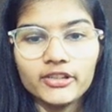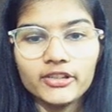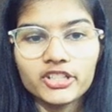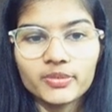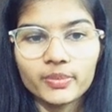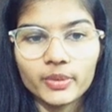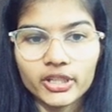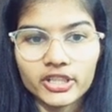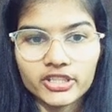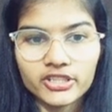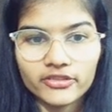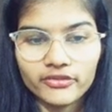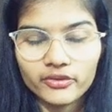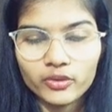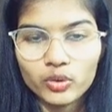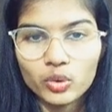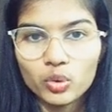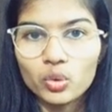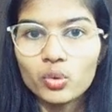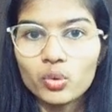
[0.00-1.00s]
respective
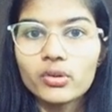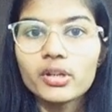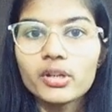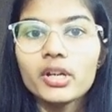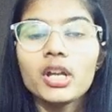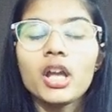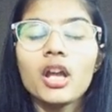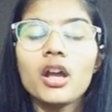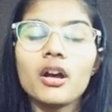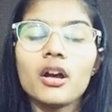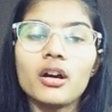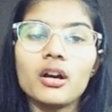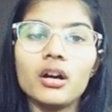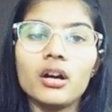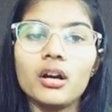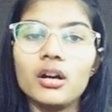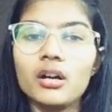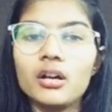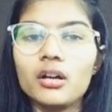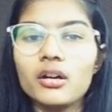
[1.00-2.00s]
code
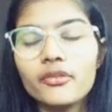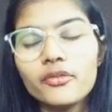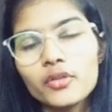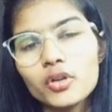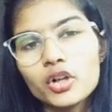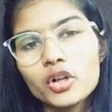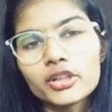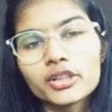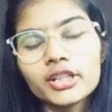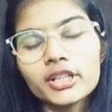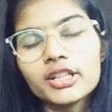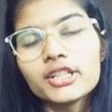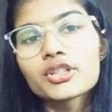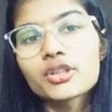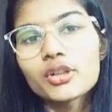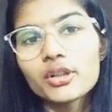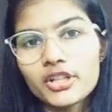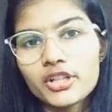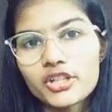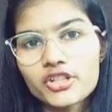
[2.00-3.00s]
for the
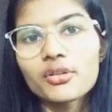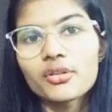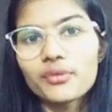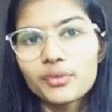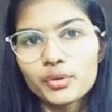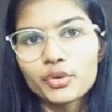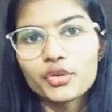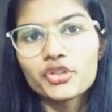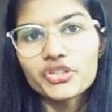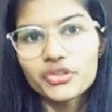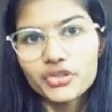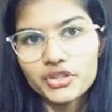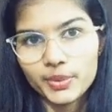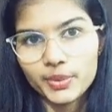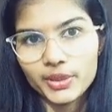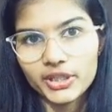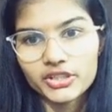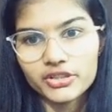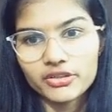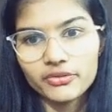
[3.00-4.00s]
installation of those
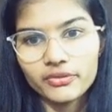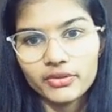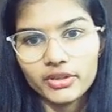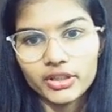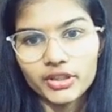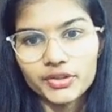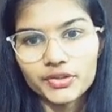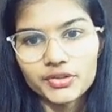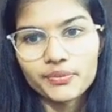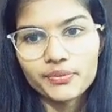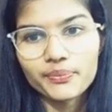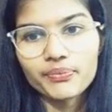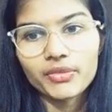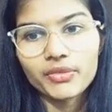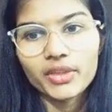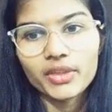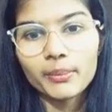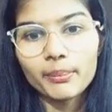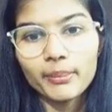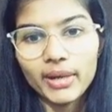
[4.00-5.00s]
respective things.
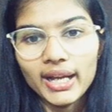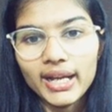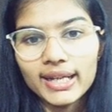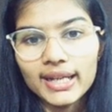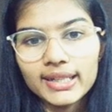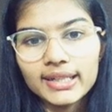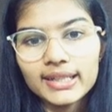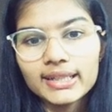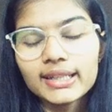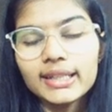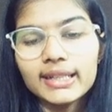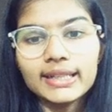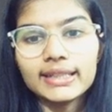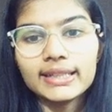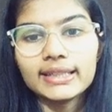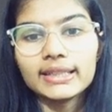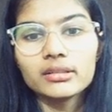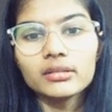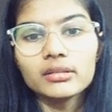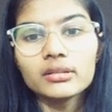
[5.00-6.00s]
But
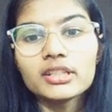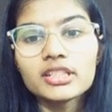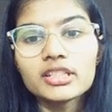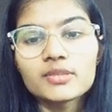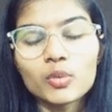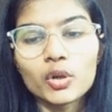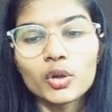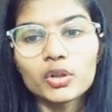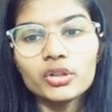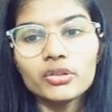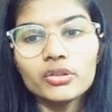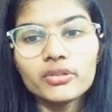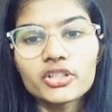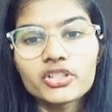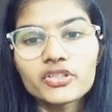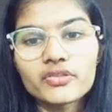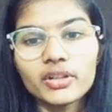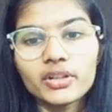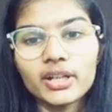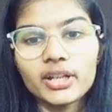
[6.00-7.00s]
here this module
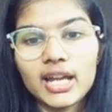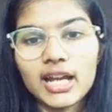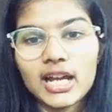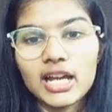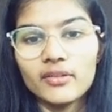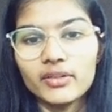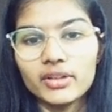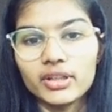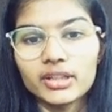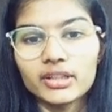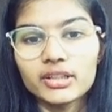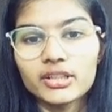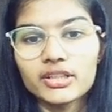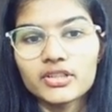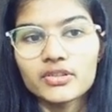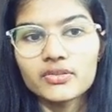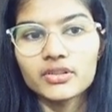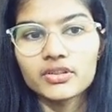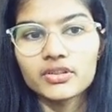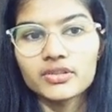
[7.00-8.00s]
which we are having,
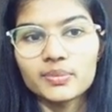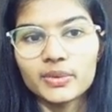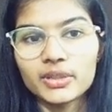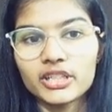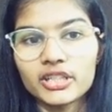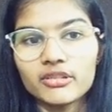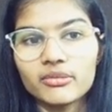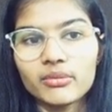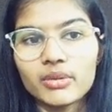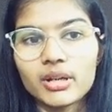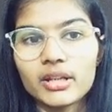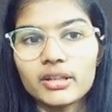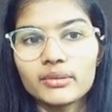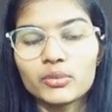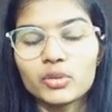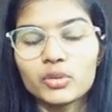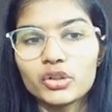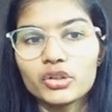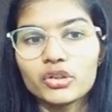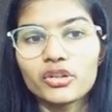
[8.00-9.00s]
this respective
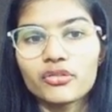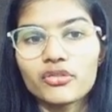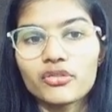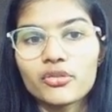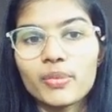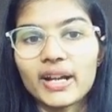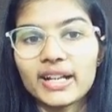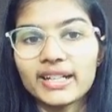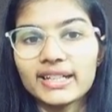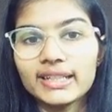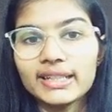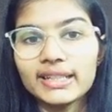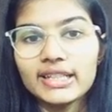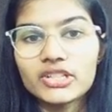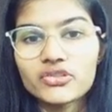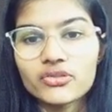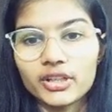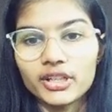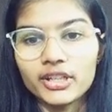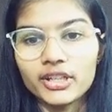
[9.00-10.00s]
module of a binary
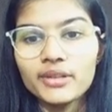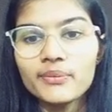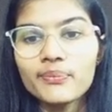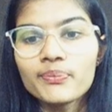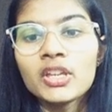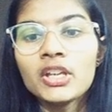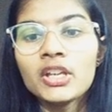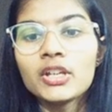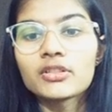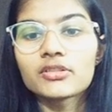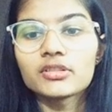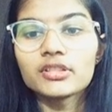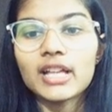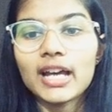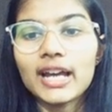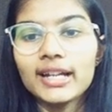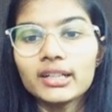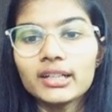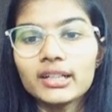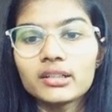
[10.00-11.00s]
tree, so
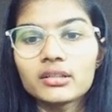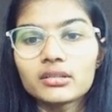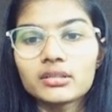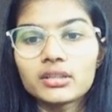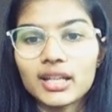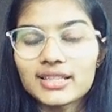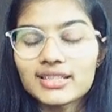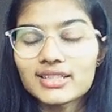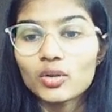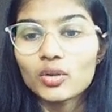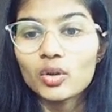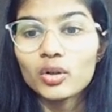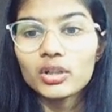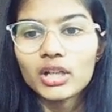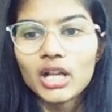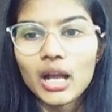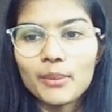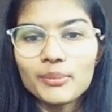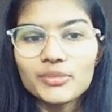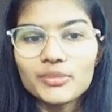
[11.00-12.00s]
that does not
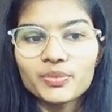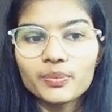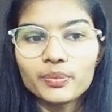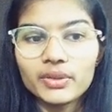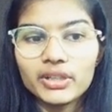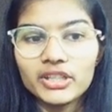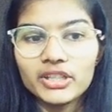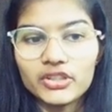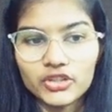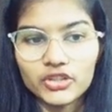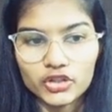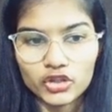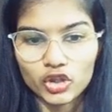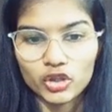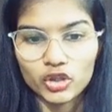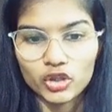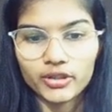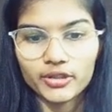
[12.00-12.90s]
come pre-installed.